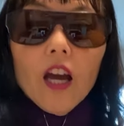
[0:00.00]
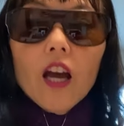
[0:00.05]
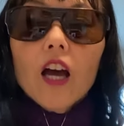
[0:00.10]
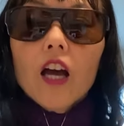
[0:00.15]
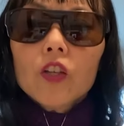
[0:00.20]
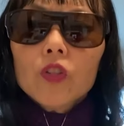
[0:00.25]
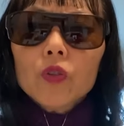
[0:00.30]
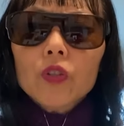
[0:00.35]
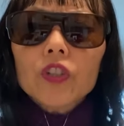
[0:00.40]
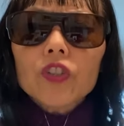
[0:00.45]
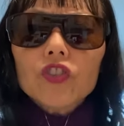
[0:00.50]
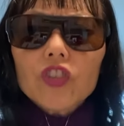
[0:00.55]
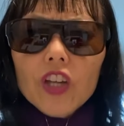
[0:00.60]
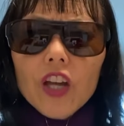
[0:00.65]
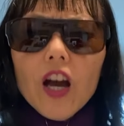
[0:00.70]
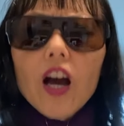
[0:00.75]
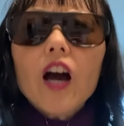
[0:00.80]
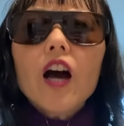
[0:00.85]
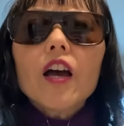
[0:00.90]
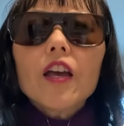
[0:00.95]
And you can say,
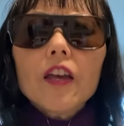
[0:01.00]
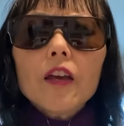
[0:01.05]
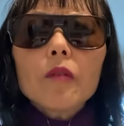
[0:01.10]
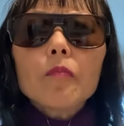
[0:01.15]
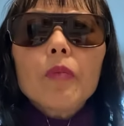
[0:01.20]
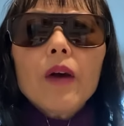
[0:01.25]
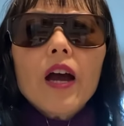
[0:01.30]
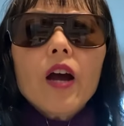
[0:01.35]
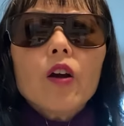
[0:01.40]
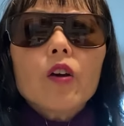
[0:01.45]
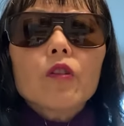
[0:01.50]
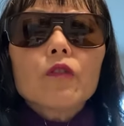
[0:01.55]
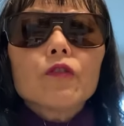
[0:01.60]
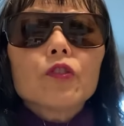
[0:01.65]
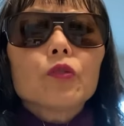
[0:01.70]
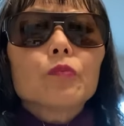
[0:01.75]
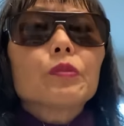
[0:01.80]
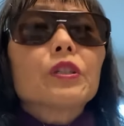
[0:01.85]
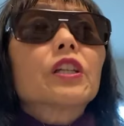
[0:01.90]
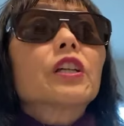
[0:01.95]
I am
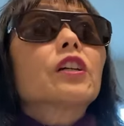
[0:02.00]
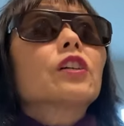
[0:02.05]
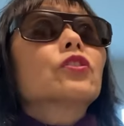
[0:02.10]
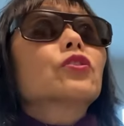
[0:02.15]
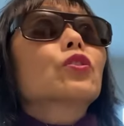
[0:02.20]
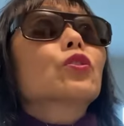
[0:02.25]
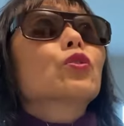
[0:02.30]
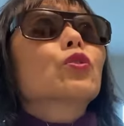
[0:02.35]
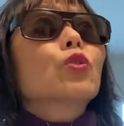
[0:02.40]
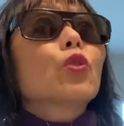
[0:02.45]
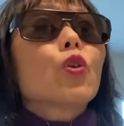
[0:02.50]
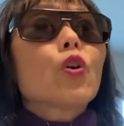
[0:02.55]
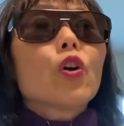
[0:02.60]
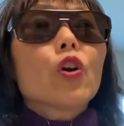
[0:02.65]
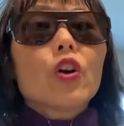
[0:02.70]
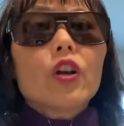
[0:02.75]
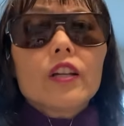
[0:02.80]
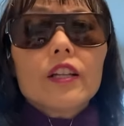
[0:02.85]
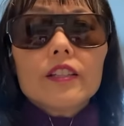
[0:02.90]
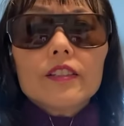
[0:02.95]
powerful because the
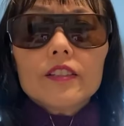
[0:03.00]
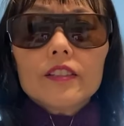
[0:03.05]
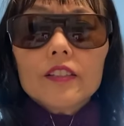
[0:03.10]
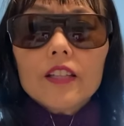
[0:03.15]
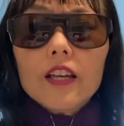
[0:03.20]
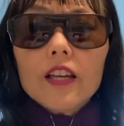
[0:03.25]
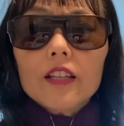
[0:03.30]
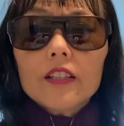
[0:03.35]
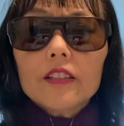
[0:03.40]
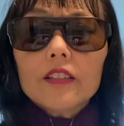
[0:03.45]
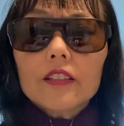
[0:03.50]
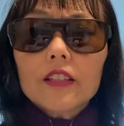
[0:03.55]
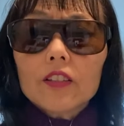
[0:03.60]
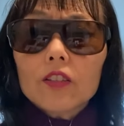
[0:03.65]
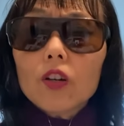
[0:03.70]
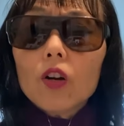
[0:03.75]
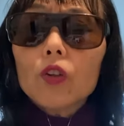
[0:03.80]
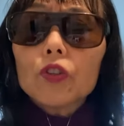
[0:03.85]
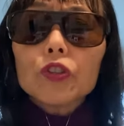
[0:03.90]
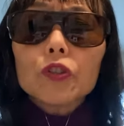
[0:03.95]
Lord has said that the
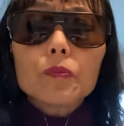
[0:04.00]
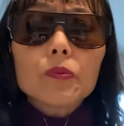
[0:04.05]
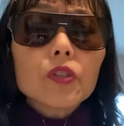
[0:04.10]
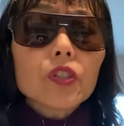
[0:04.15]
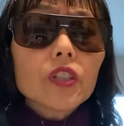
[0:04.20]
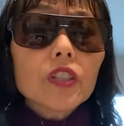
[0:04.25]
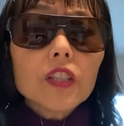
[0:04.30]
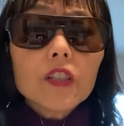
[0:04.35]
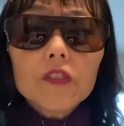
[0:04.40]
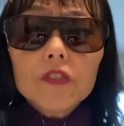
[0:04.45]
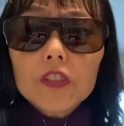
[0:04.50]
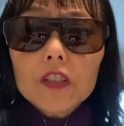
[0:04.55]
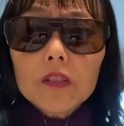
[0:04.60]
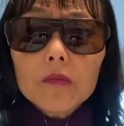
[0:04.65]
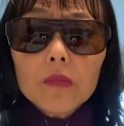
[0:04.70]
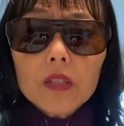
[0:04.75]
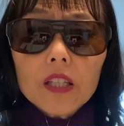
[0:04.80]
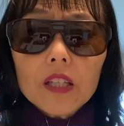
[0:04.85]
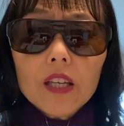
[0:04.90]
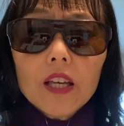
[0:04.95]
Holy Spirit lives in
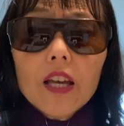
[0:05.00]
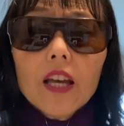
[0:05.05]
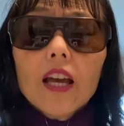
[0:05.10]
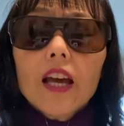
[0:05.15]
me.